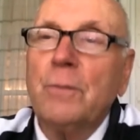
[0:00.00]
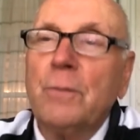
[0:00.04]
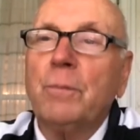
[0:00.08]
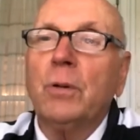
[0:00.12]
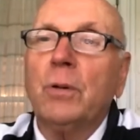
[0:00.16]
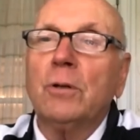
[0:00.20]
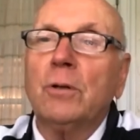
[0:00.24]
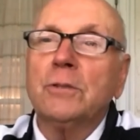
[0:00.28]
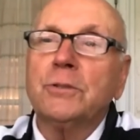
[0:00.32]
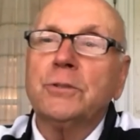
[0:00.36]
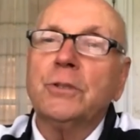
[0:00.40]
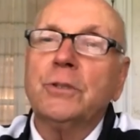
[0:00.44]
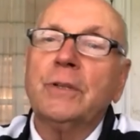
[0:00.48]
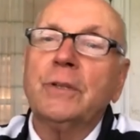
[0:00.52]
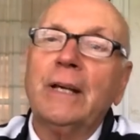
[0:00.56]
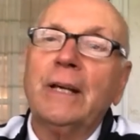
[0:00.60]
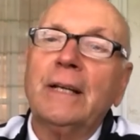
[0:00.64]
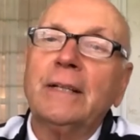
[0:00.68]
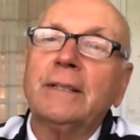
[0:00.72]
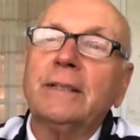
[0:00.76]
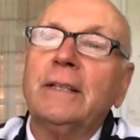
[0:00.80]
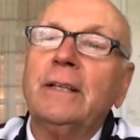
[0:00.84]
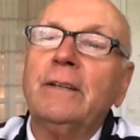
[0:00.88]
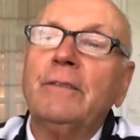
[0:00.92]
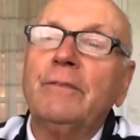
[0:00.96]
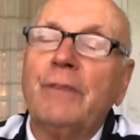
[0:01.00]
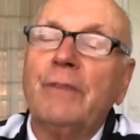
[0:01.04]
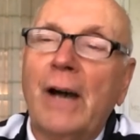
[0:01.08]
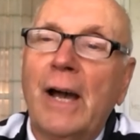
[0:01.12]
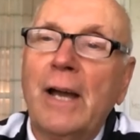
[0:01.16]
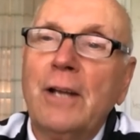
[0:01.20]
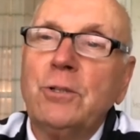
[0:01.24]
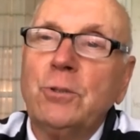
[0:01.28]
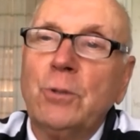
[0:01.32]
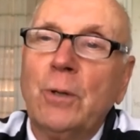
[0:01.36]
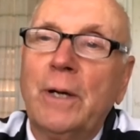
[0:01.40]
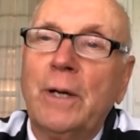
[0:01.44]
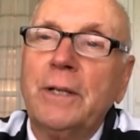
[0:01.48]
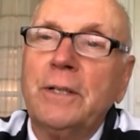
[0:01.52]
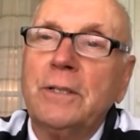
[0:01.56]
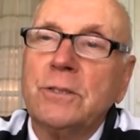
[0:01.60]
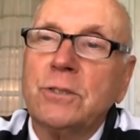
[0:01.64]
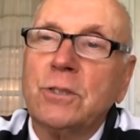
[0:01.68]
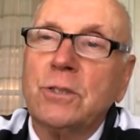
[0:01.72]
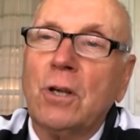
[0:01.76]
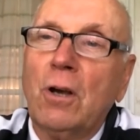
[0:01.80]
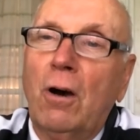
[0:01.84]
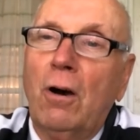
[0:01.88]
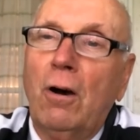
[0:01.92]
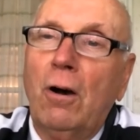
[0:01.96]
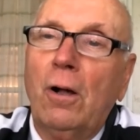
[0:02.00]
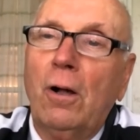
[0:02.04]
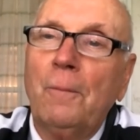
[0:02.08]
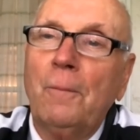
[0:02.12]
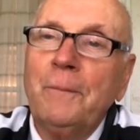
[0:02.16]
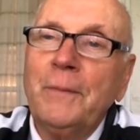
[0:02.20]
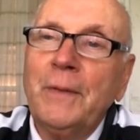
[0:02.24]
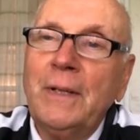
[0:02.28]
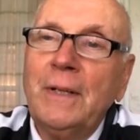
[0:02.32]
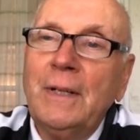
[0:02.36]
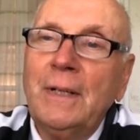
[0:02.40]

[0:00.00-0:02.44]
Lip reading: person that invited you on this call